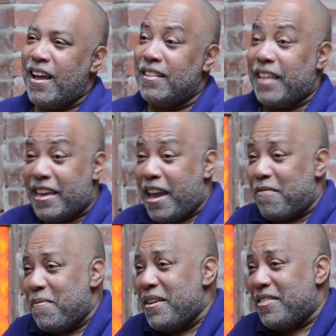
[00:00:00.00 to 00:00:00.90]
And they
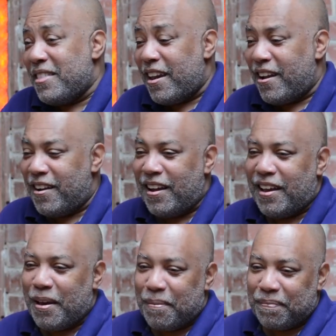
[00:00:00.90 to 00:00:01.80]
gave me
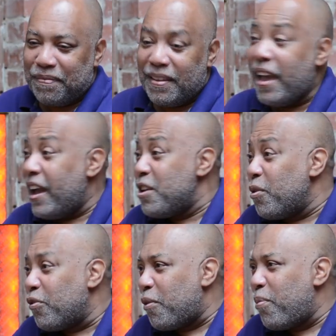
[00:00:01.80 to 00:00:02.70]
their
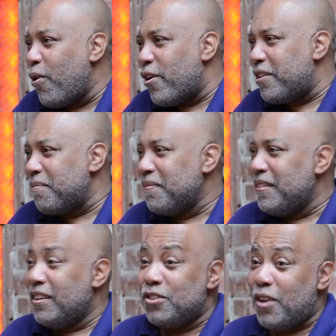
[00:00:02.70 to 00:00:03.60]
annual report.
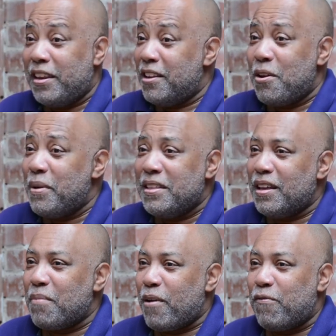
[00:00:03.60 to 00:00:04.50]
So I didn't
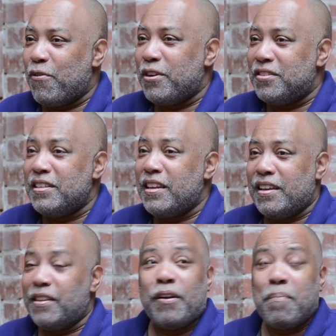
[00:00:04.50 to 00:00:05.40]
know anything about Forest
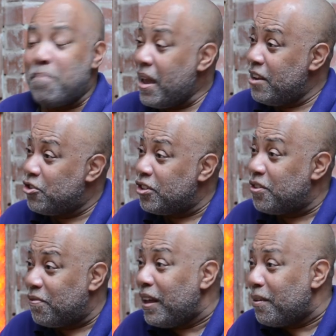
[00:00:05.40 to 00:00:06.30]
City, and they're a
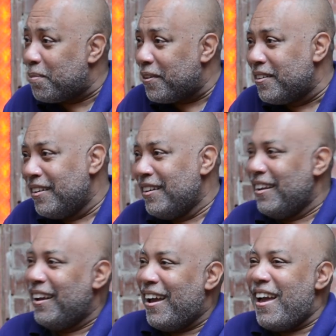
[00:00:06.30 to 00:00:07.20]
major developer.
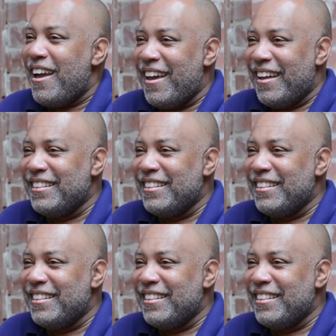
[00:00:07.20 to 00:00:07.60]
Yeah.